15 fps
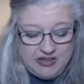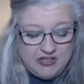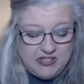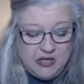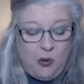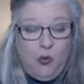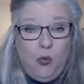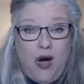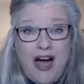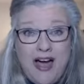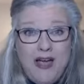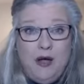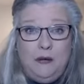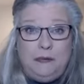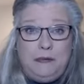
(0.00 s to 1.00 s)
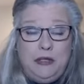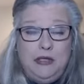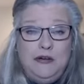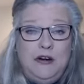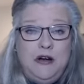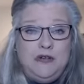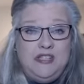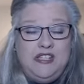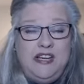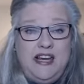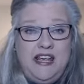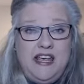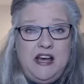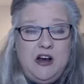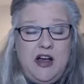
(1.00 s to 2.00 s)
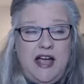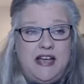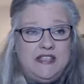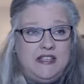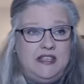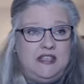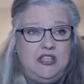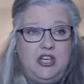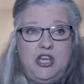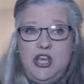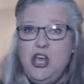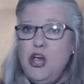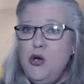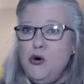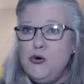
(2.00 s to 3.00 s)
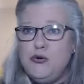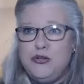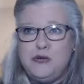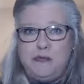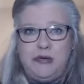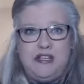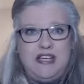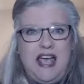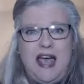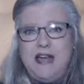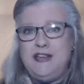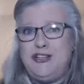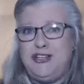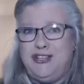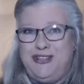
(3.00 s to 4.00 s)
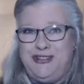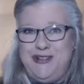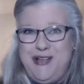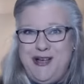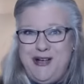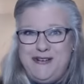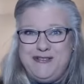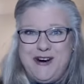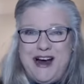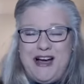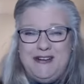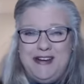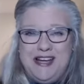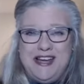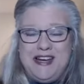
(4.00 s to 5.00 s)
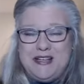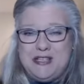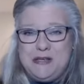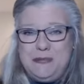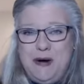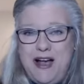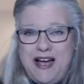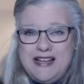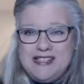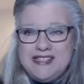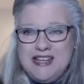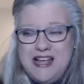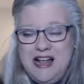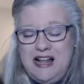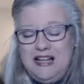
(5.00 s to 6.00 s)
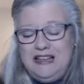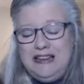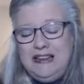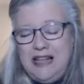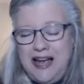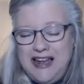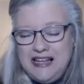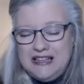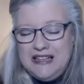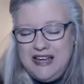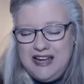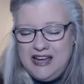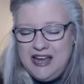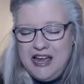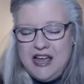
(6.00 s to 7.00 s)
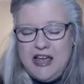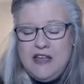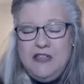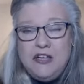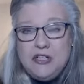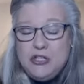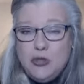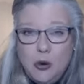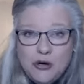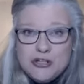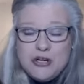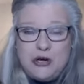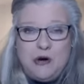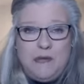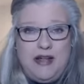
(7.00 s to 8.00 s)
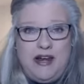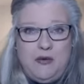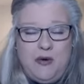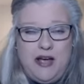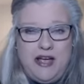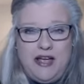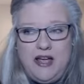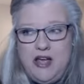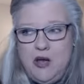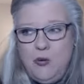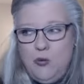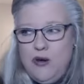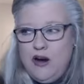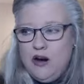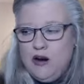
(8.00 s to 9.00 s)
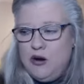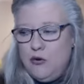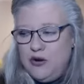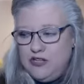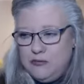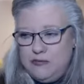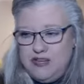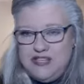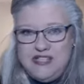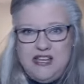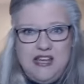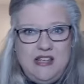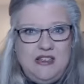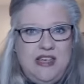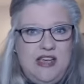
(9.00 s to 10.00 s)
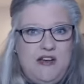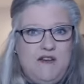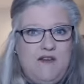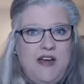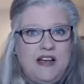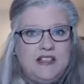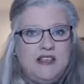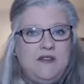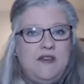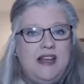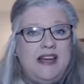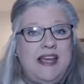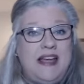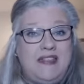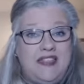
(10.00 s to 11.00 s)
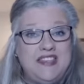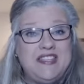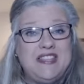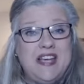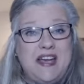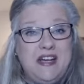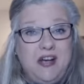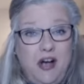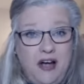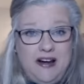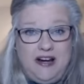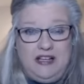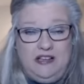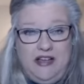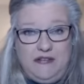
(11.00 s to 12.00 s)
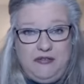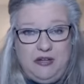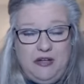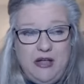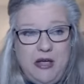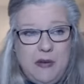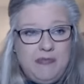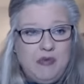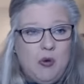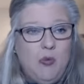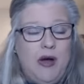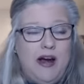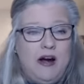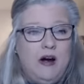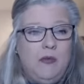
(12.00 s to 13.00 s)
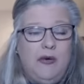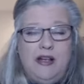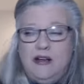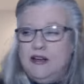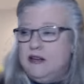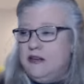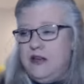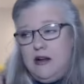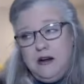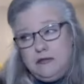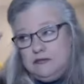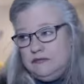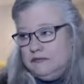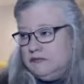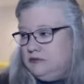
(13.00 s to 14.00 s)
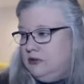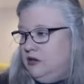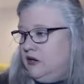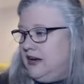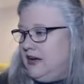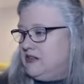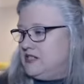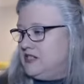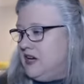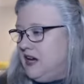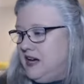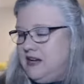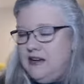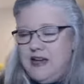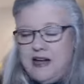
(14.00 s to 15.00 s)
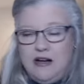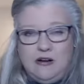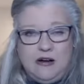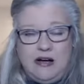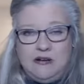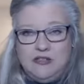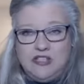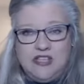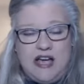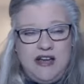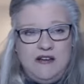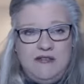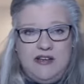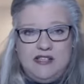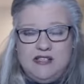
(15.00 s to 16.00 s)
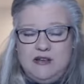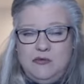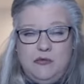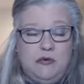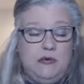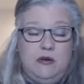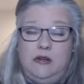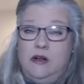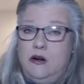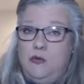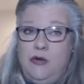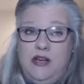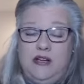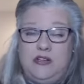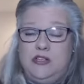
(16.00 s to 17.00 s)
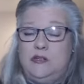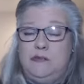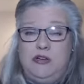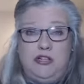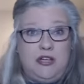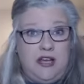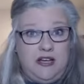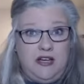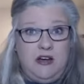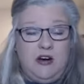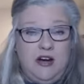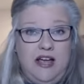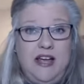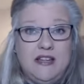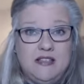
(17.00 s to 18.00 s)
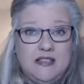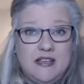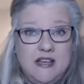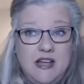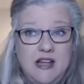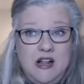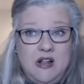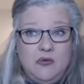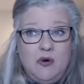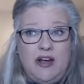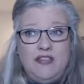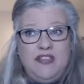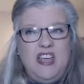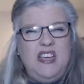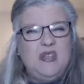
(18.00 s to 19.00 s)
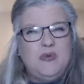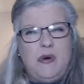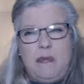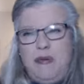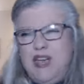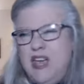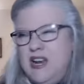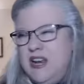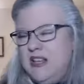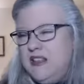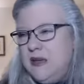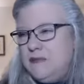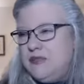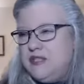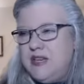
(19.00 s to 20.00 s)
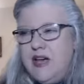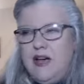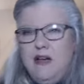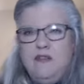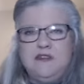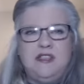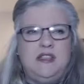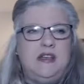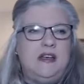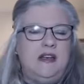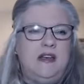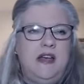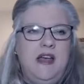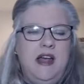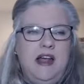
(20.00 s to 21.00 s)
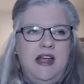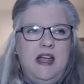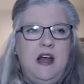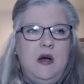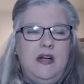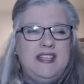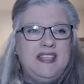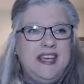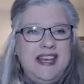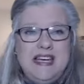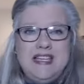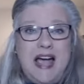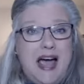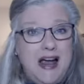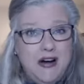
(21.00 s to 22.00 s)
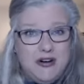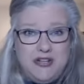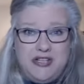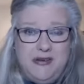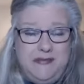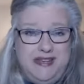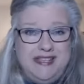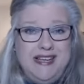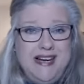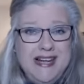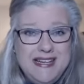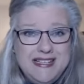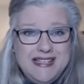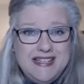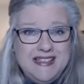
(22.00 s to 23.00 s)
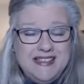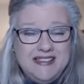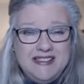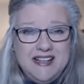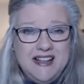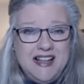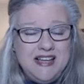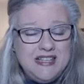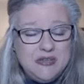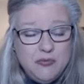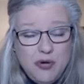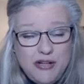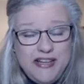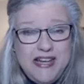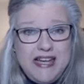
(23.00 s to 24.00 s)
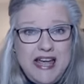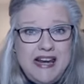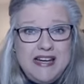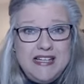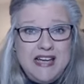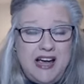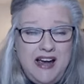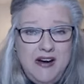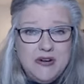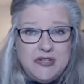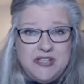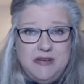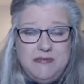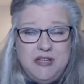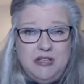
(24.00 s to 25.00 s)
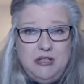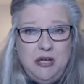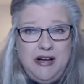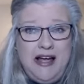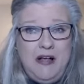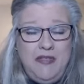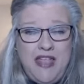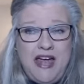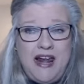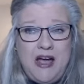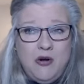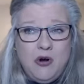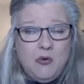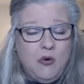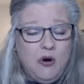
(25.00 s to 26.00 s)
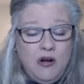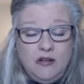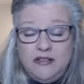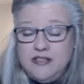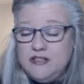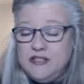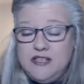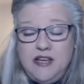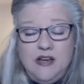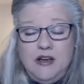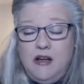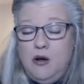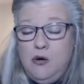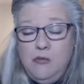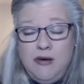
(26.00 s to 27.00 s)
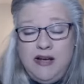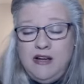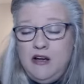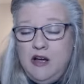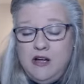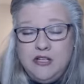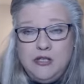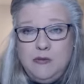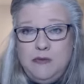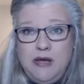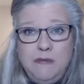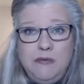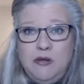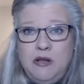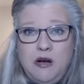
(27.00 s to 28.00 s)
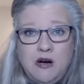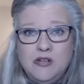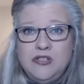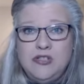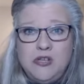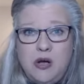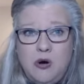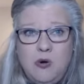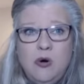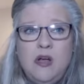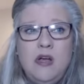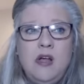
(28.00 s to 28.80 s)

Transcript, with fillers: So while Pluto sitting here has this huge potential for how it can express, likely in the short term anyway, we are going to be seeing the effects of it at the psychotic level, where we, you know, look outside out outside of us and you know we could just be shaking our heads right things repeating themselves the you know it's getting tiresome isn't it it's really getting tiresome to look out in that outer world and see oh my god you people are so